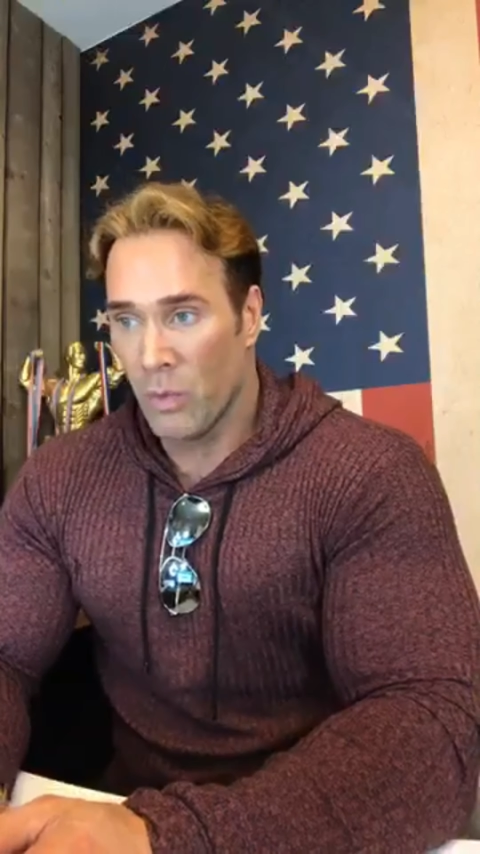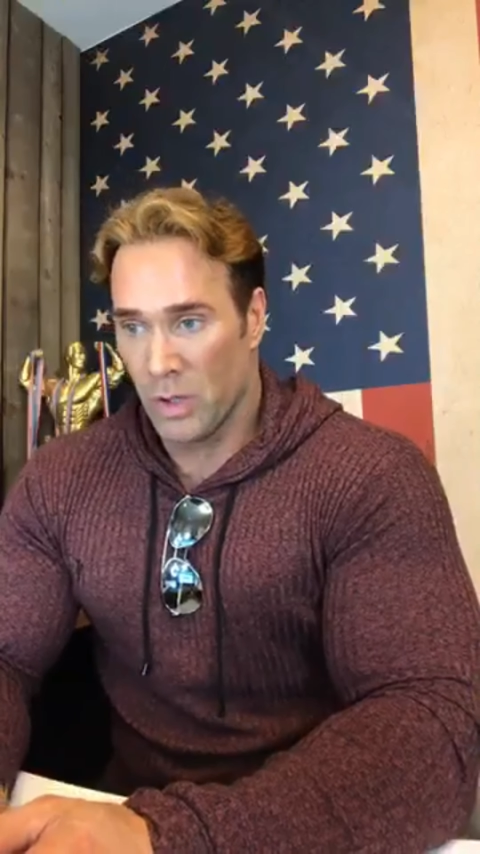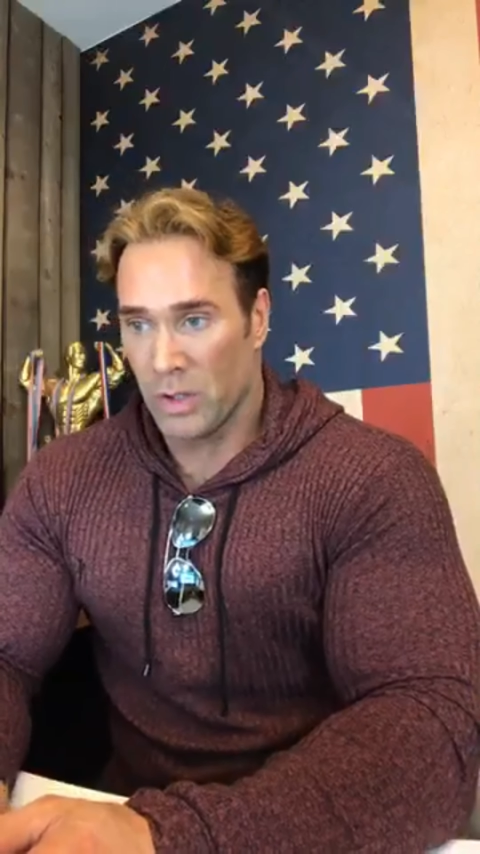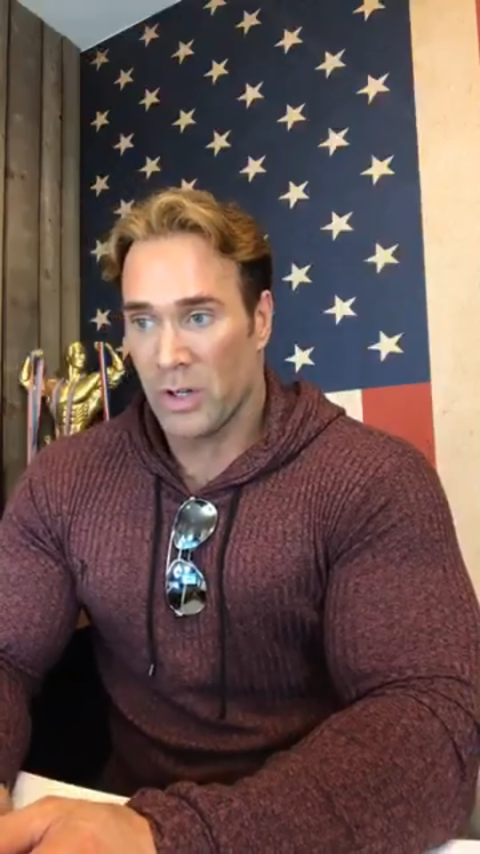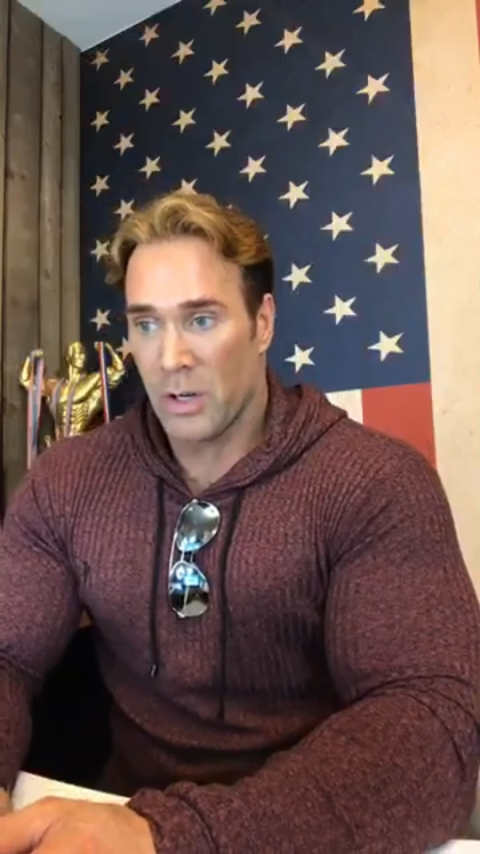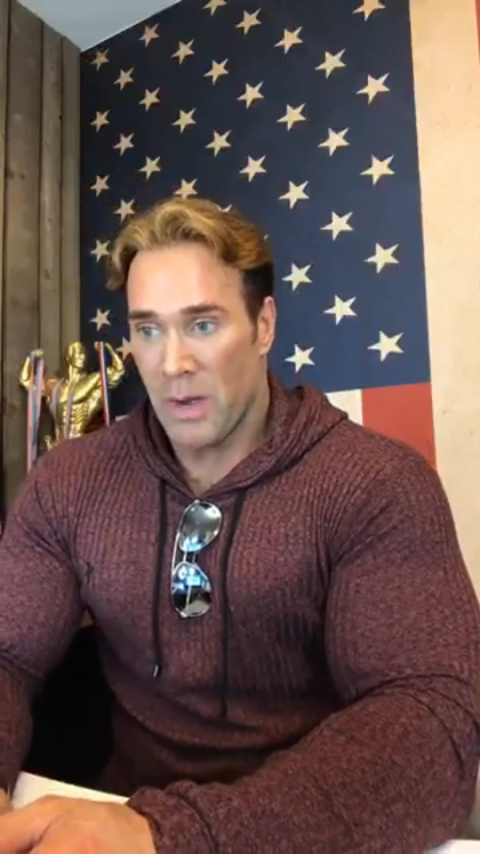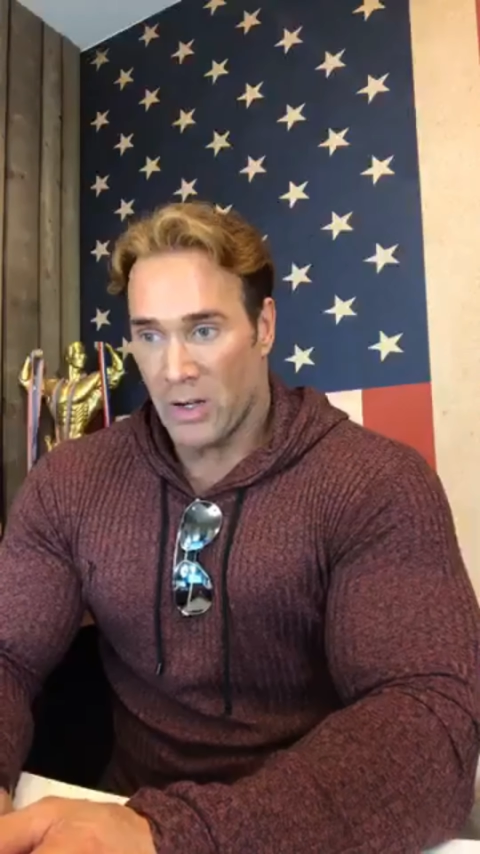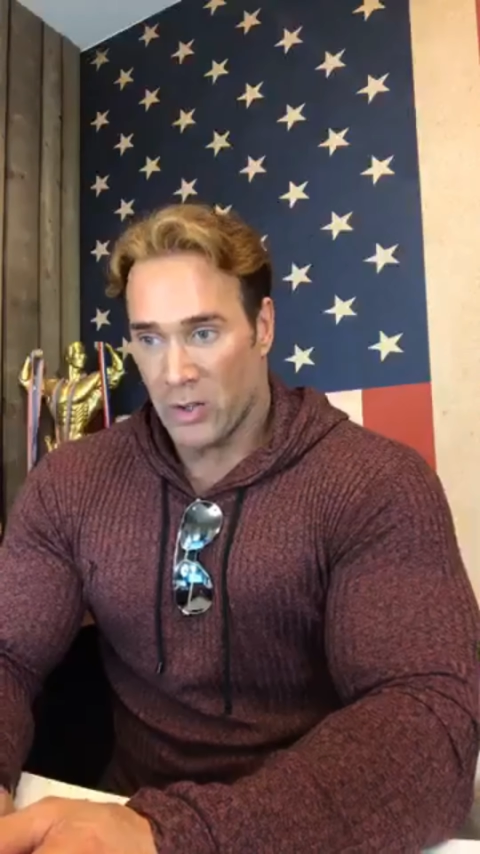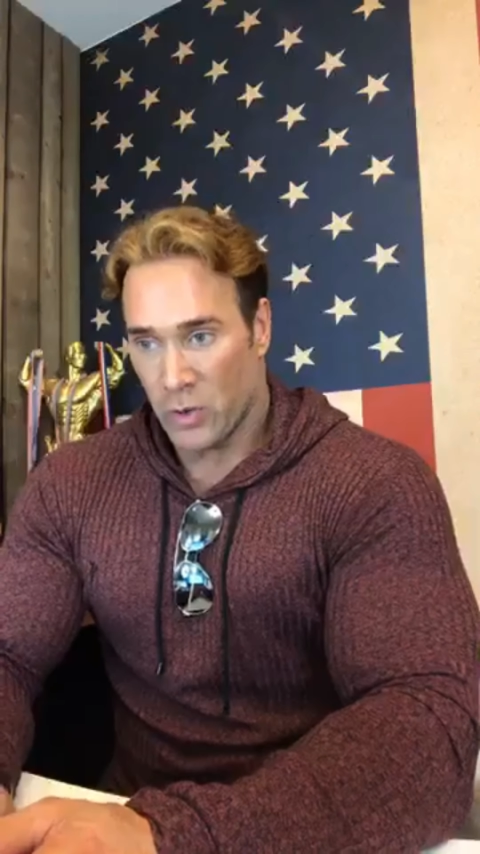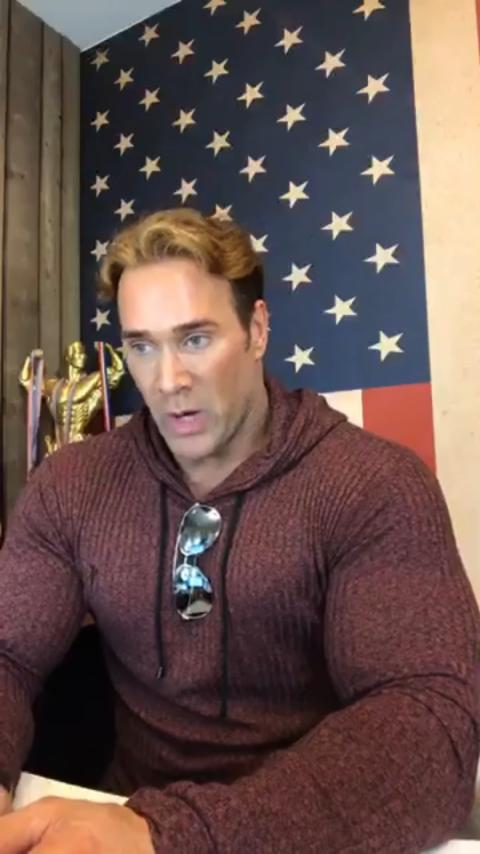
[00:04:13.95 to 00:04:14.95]
We're learning
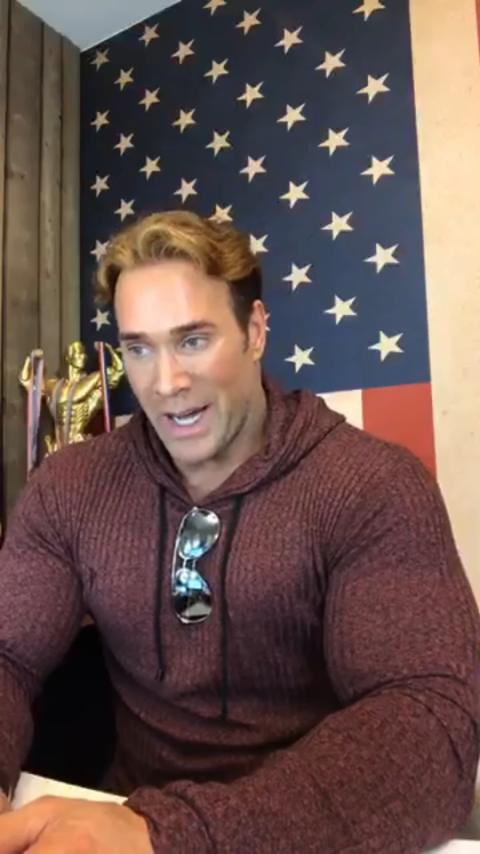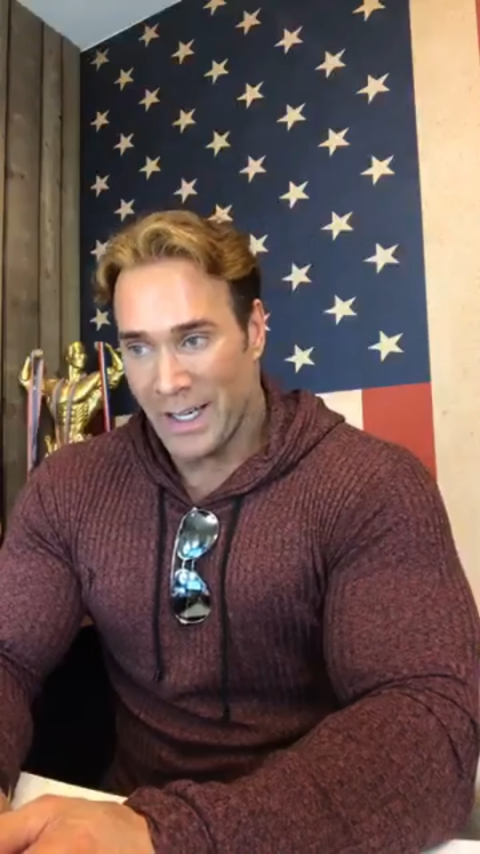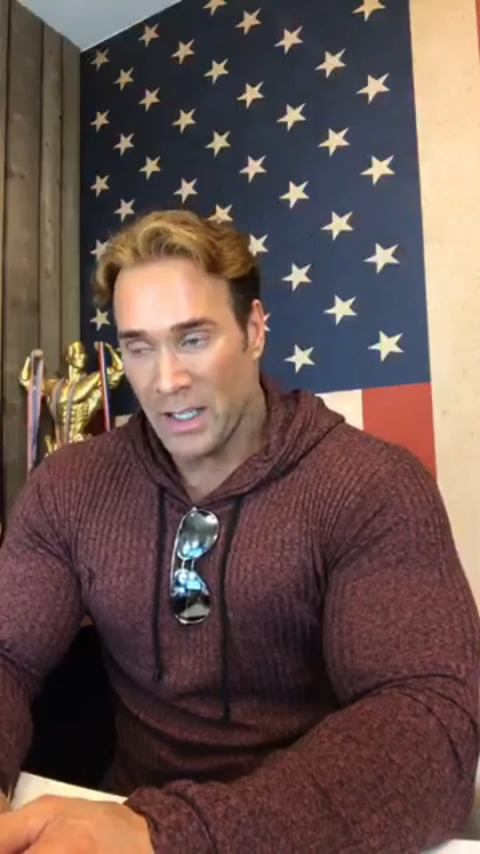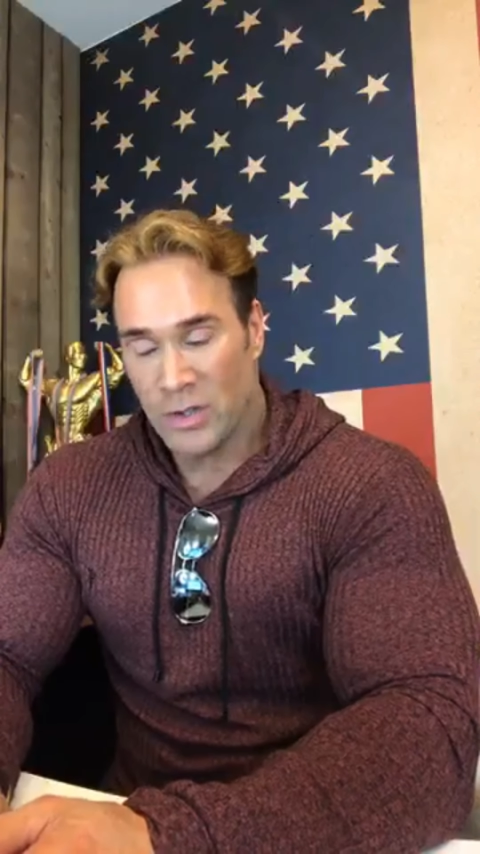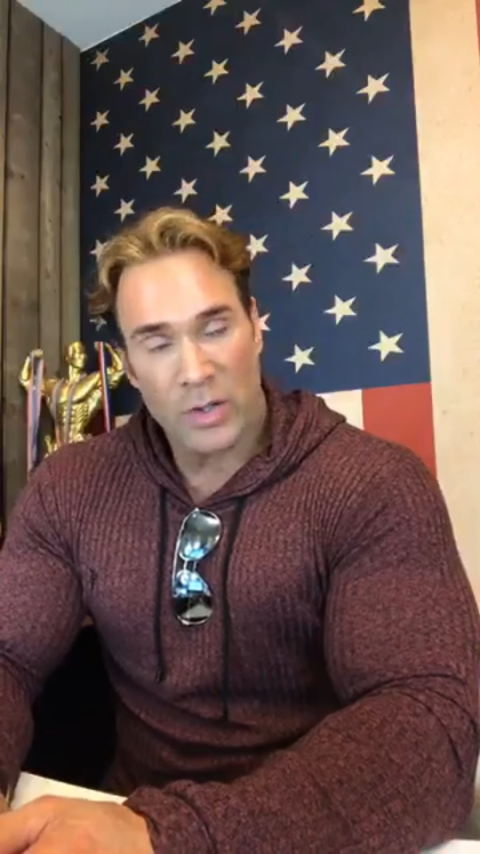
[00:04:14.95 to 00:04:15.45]
about training,